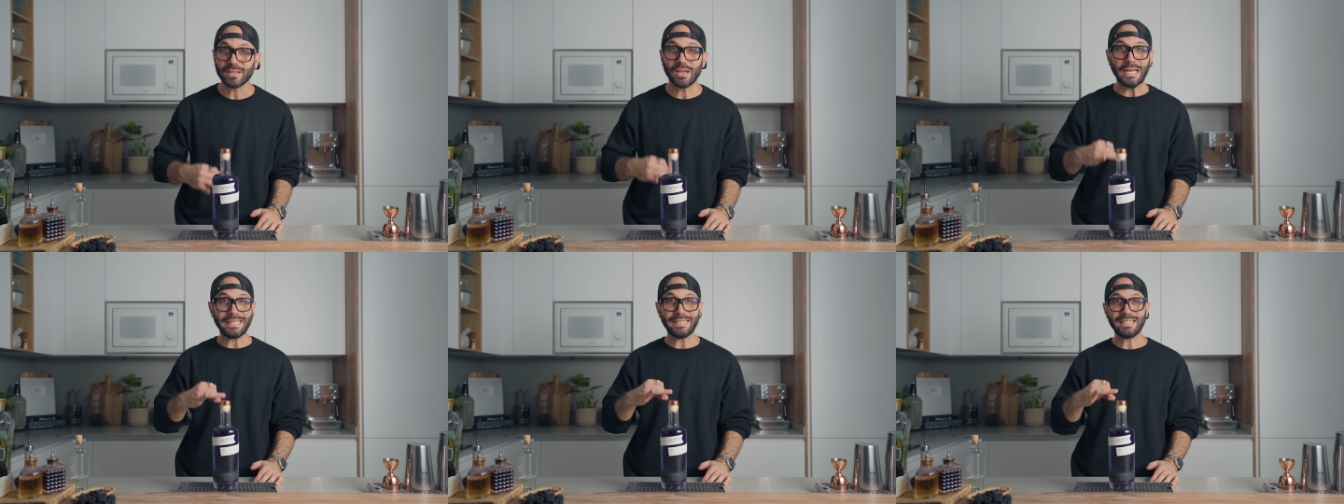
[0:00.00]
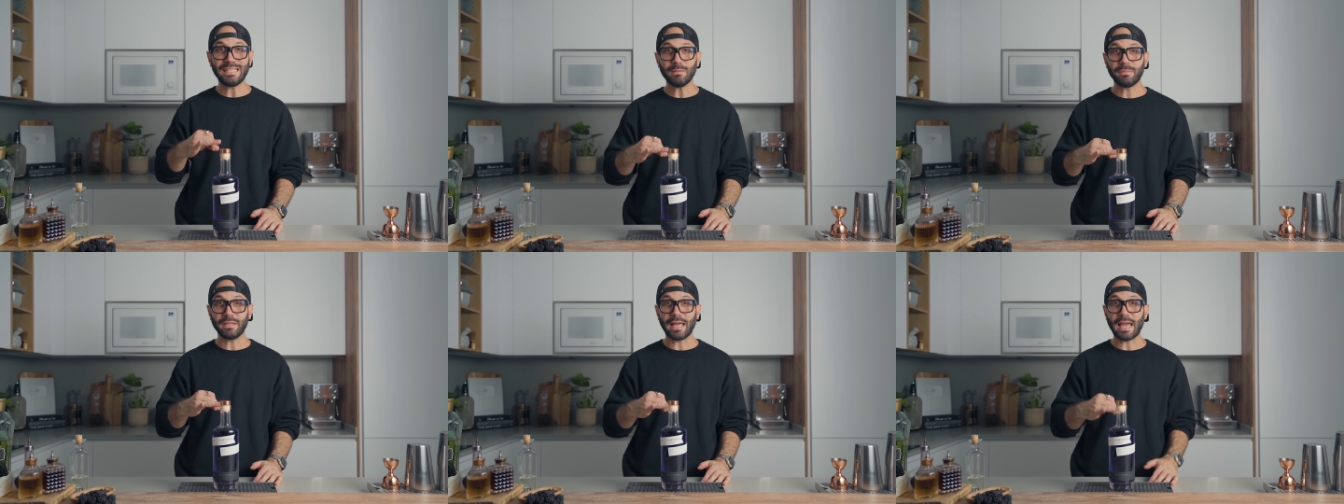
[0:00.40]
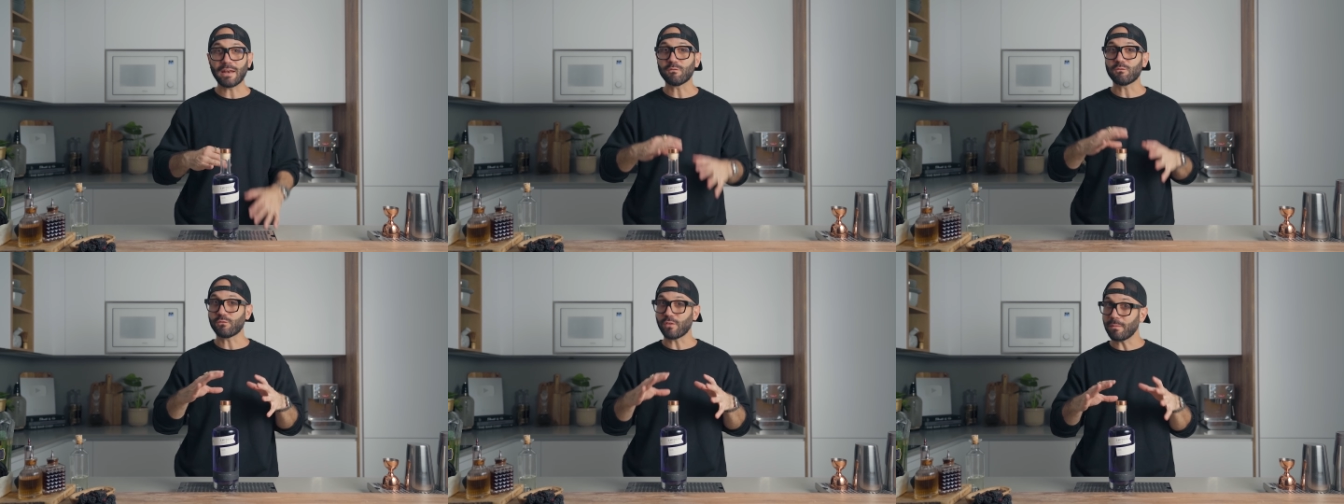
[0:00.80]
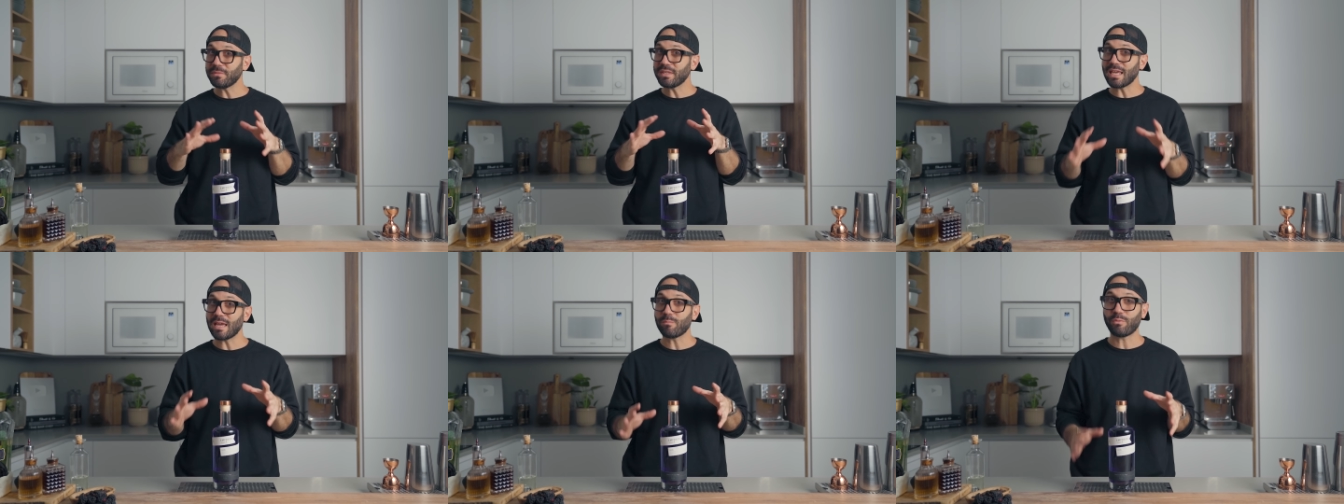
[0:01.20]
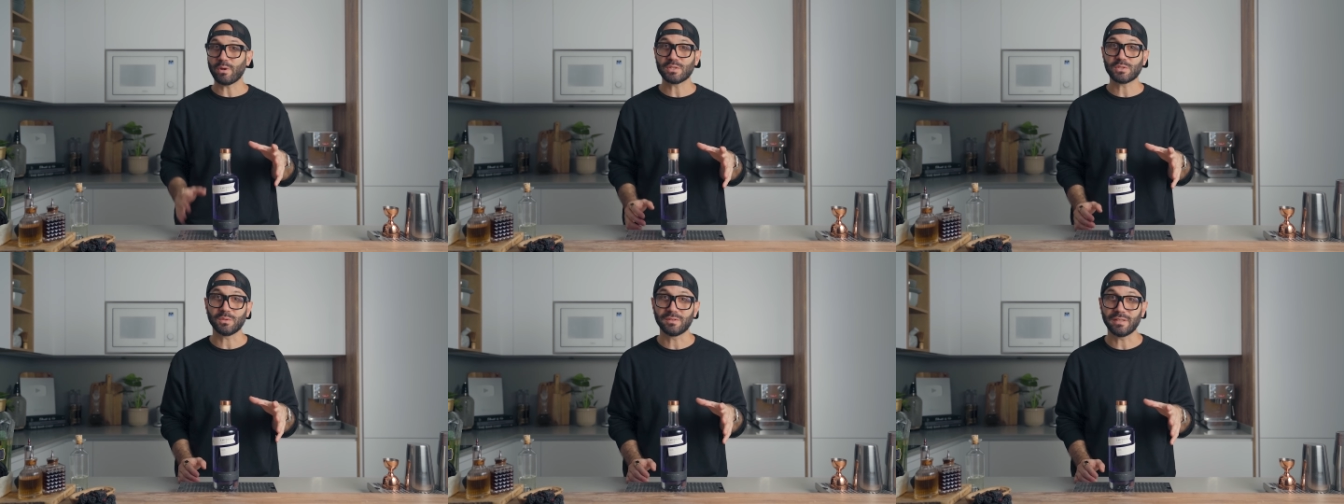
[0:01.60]
a tea blend from the
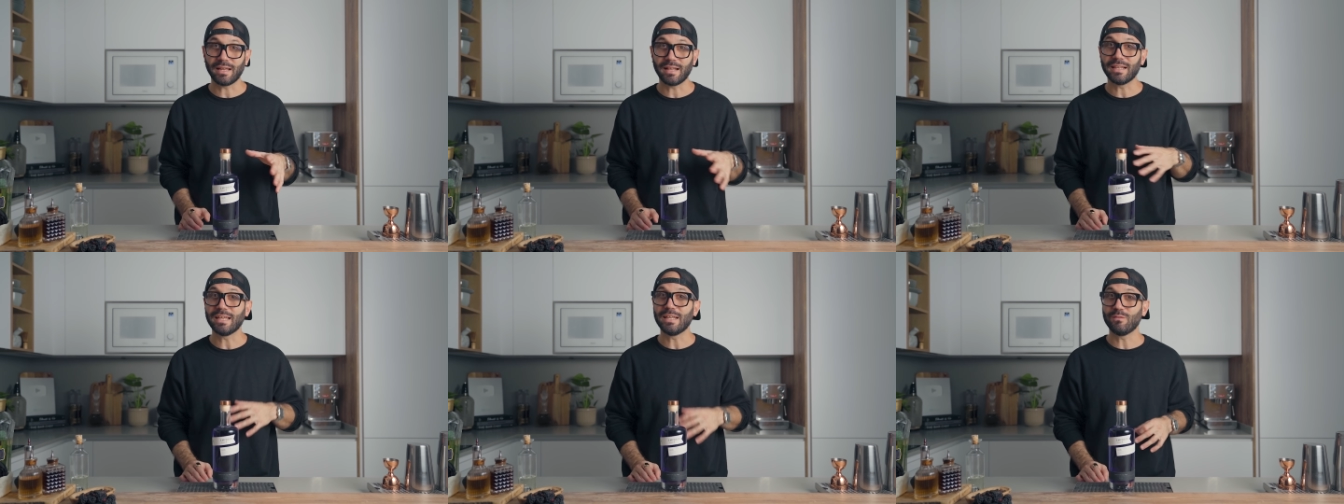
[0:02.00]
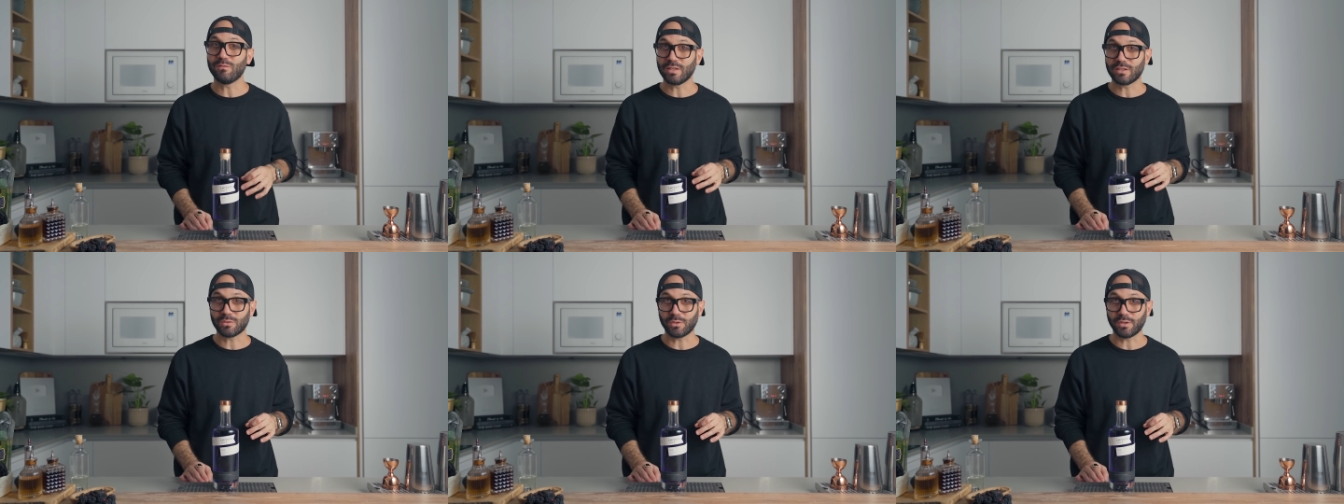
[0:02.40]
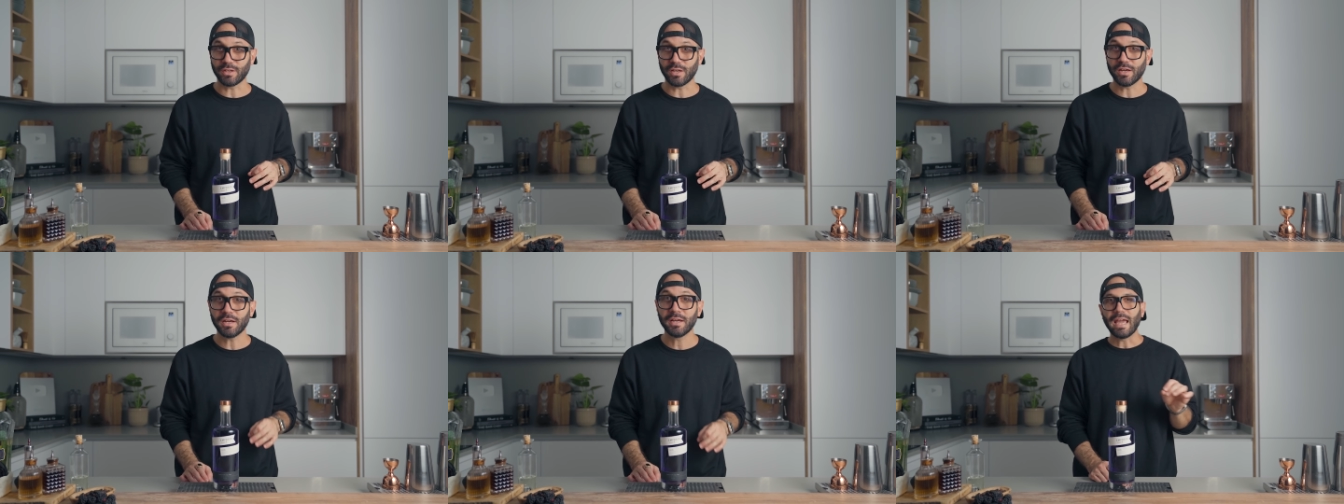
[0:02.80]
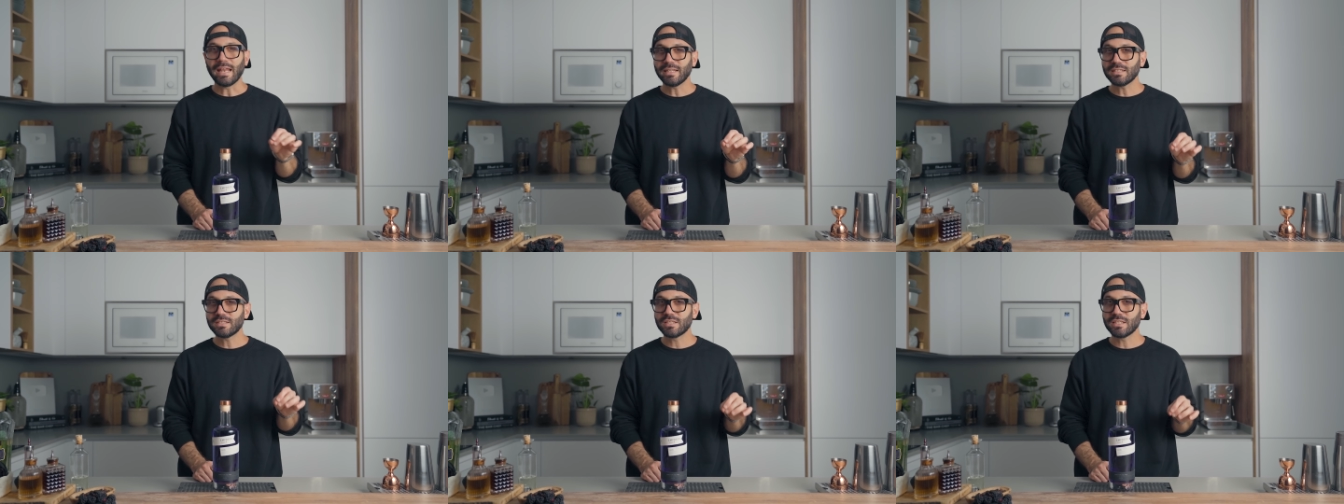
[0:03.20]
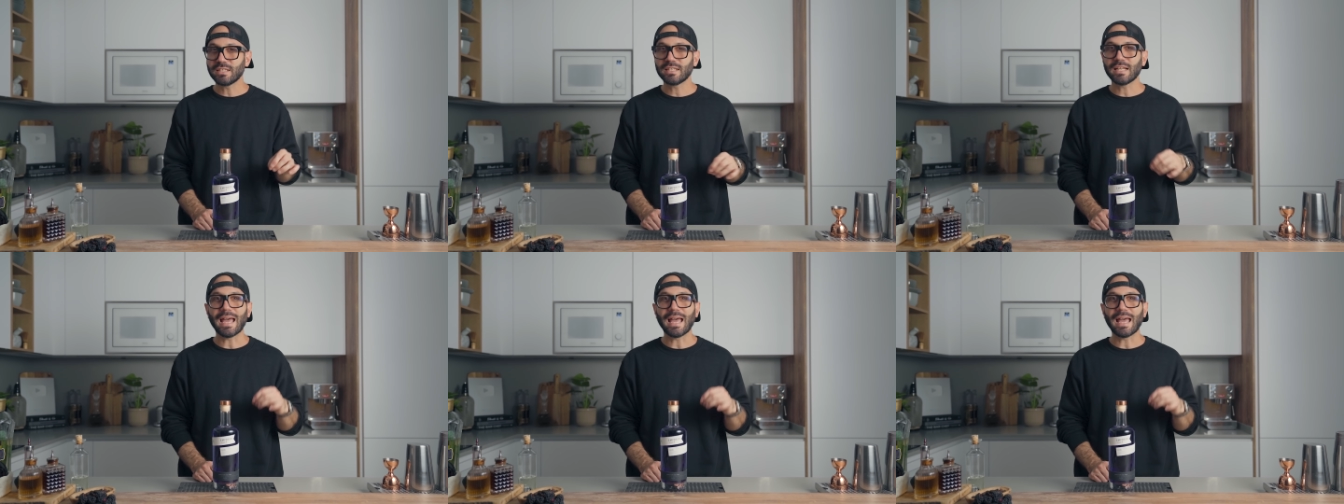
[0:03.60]
Empress Hotel in Victoria, and the gin